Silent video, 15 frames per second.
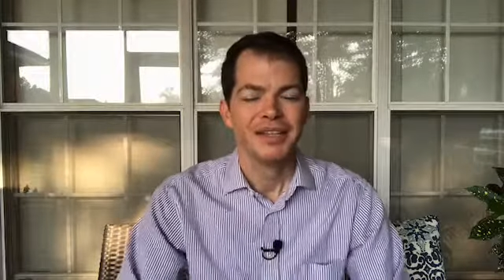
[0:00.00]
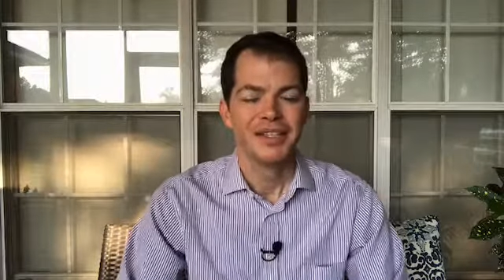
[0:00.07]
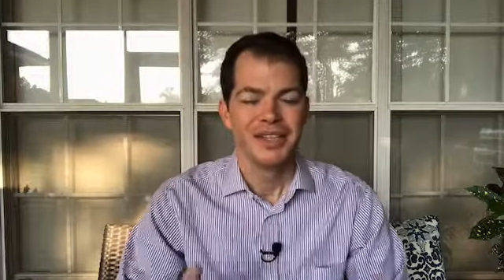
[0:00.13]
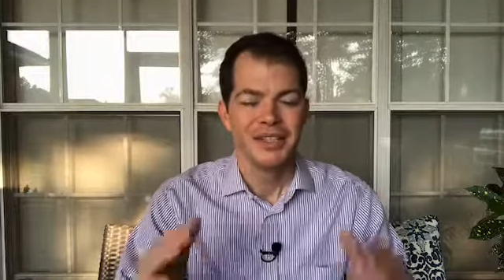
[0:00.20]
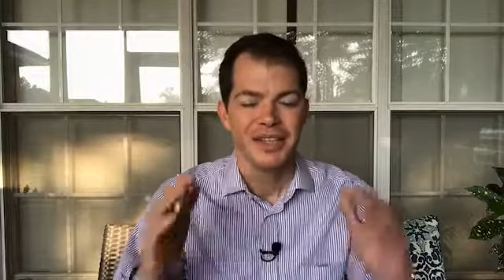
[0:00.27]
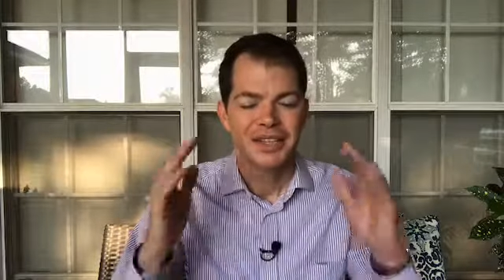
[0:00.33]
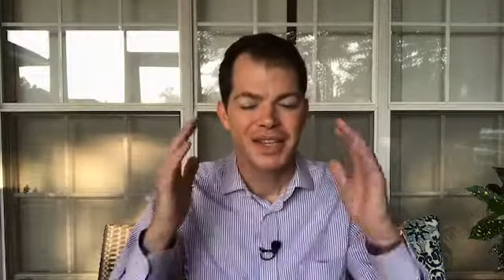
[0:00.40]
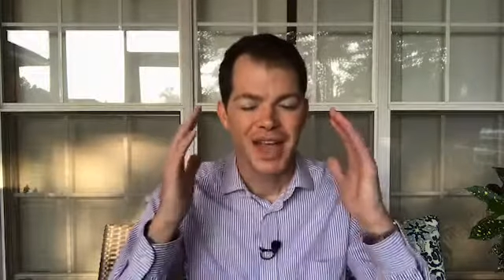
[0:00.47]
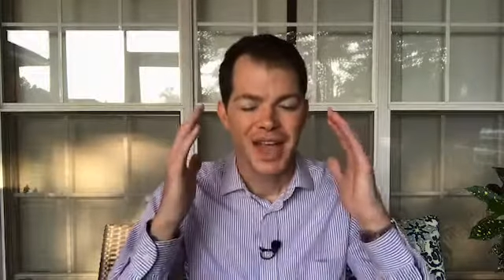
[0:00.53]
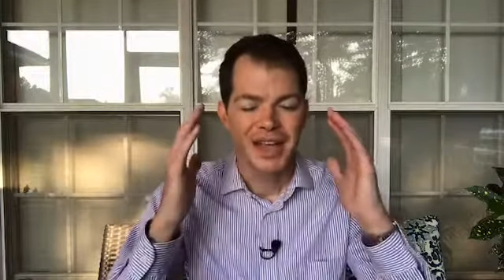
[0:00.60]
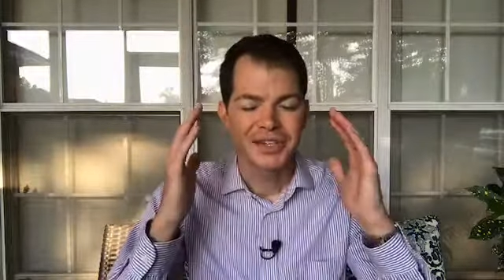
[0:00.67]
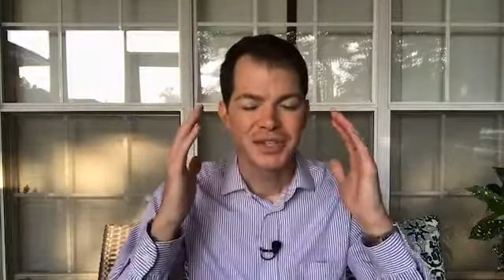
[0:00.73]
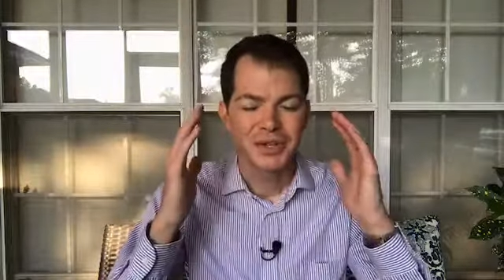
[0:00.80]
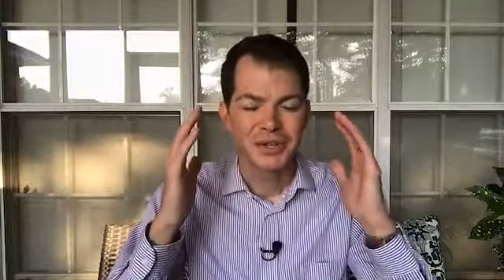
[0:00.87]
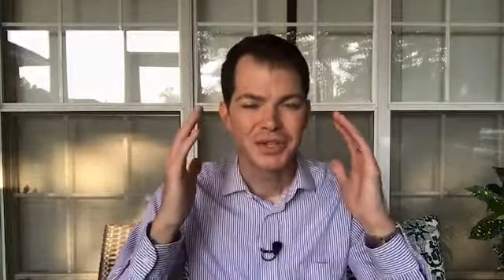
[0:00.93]
to just
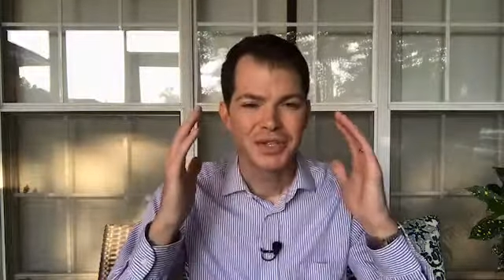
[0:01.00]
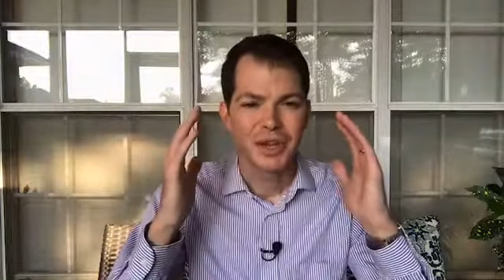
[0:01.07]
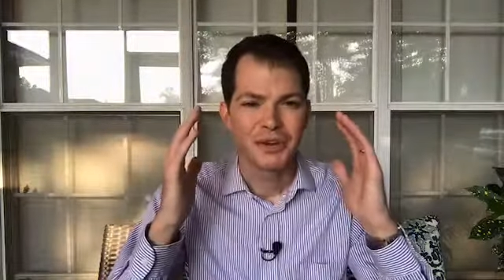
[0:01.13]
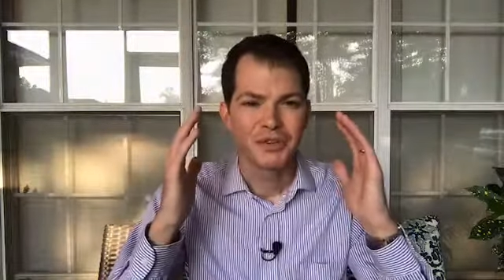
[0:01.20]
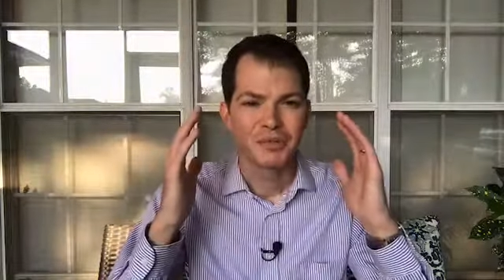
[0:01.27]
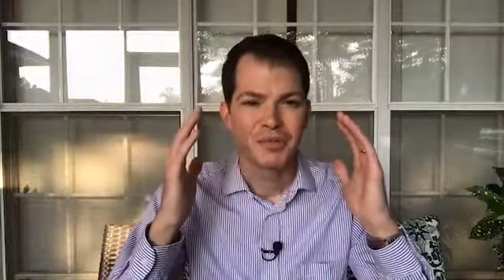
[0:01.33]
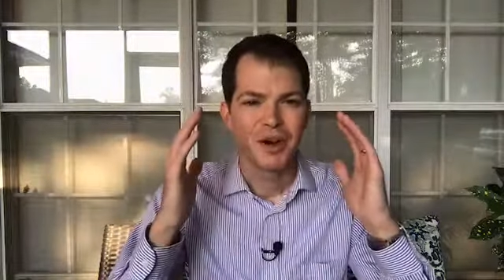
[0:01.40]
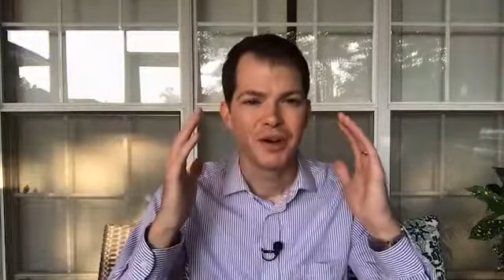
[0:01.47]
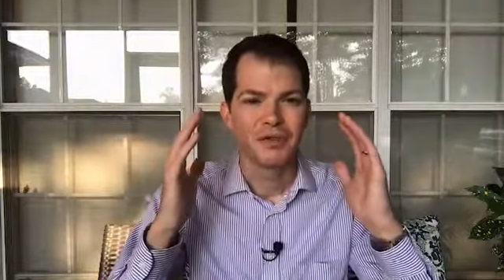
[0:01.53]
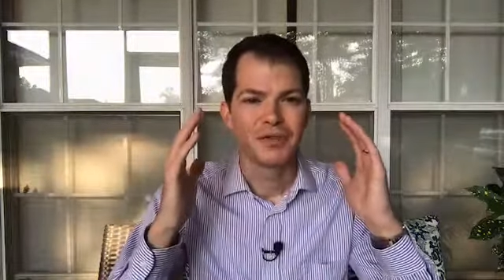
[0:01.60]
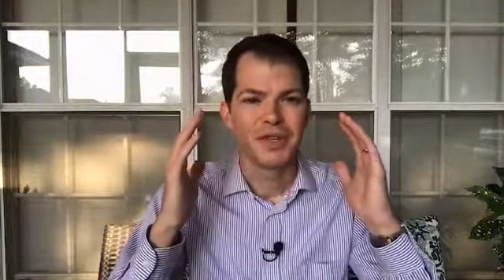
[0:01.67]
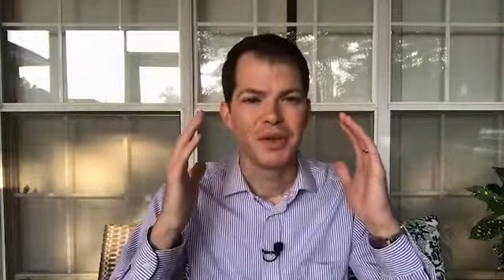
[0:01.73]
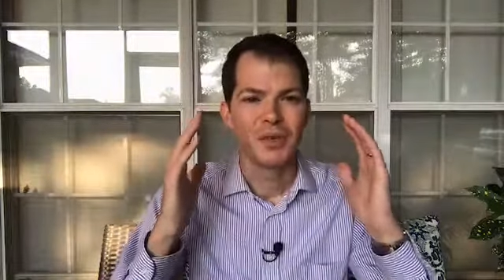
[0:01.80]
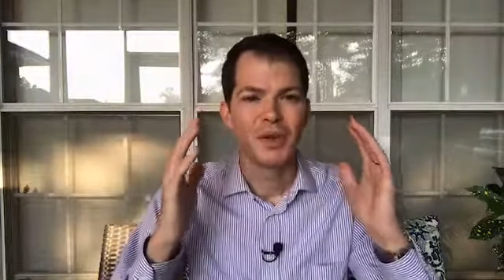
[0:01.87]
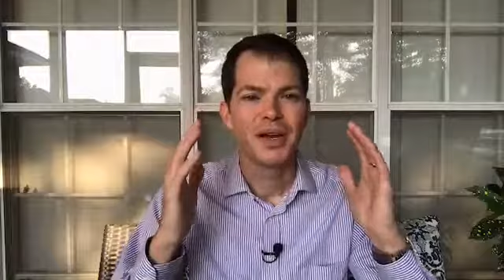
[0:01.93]
ask yourselves
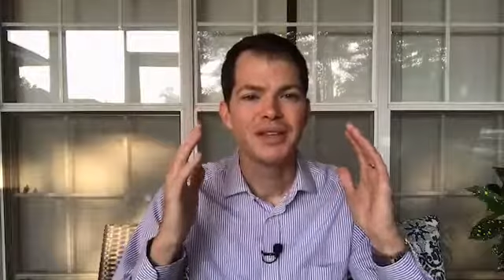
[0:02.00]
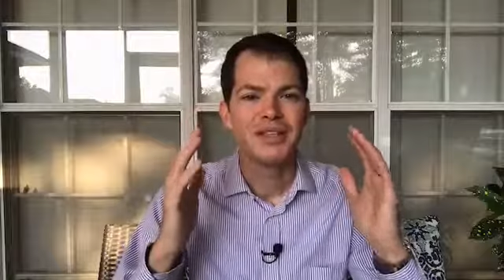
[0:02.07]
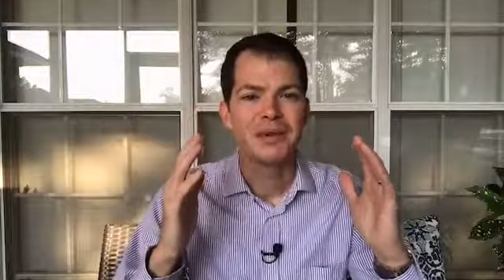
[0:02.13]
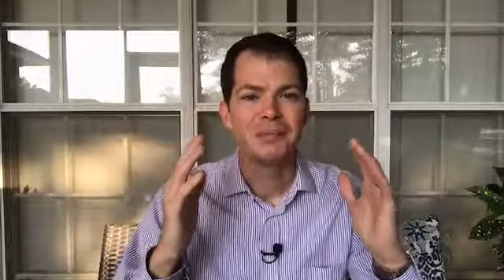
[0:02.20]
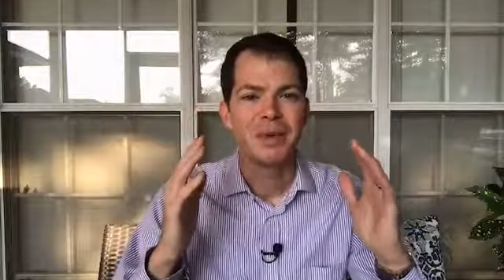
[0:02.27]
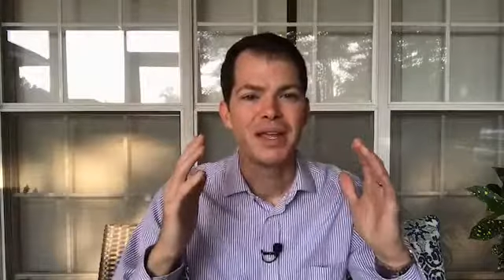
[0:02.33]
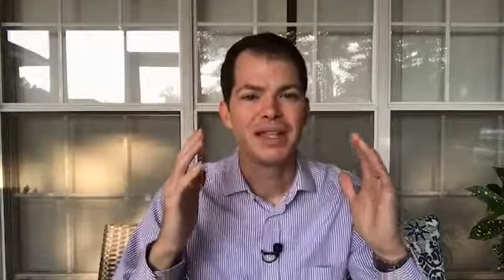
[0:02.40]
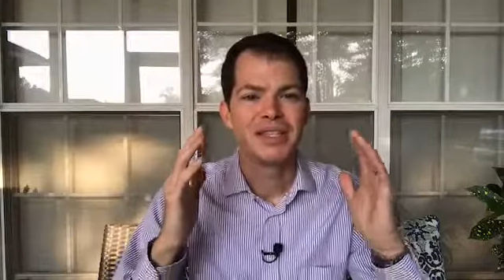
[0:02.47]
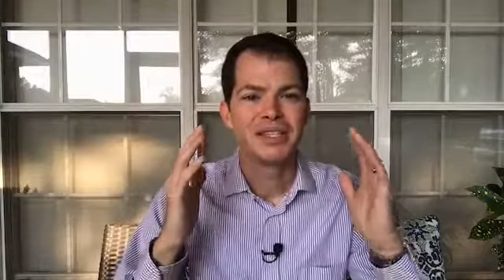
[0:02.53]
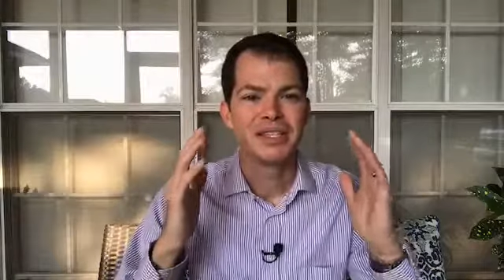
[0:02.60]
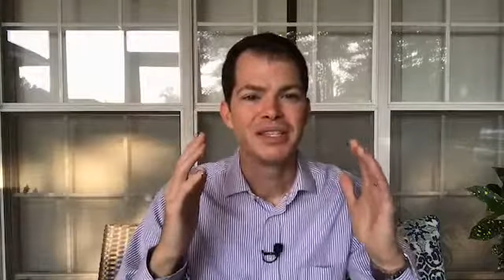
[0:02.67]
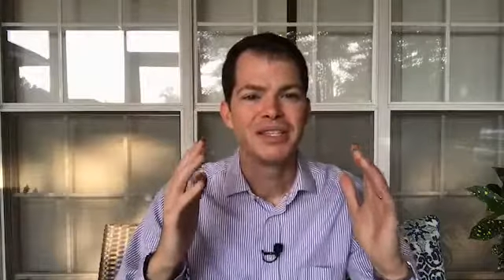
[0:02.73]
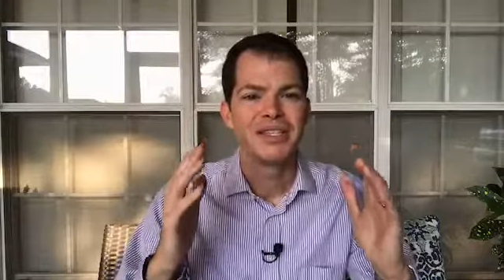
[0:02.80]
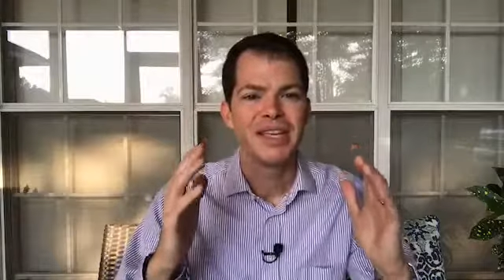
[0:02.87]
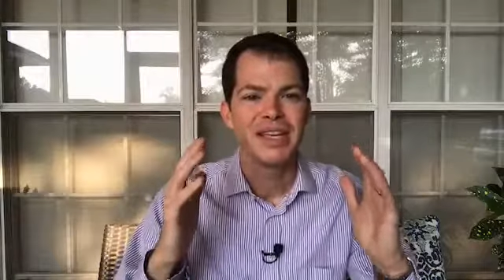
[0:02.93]
prayerfully what does it mean to
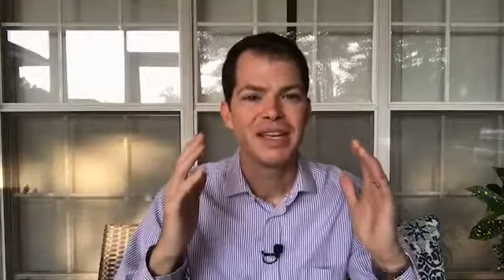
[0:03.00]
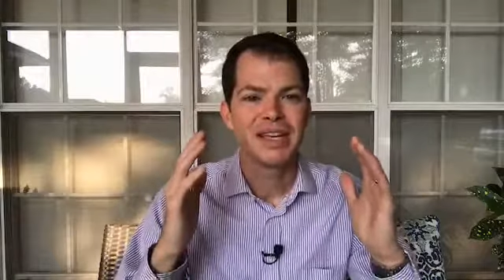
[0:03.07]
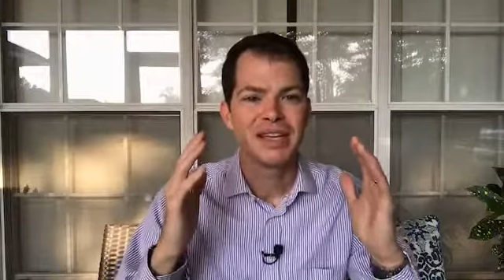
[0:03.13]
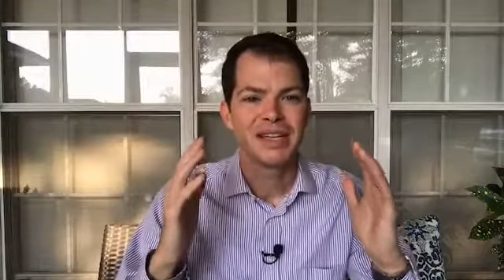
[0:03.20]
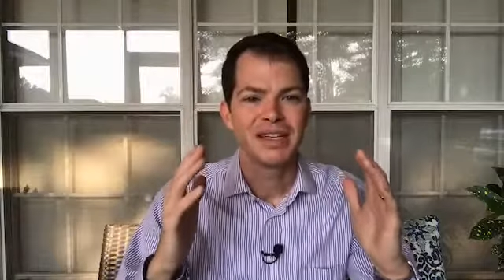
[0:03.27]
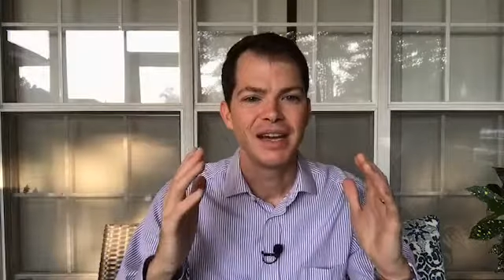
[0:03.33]
seek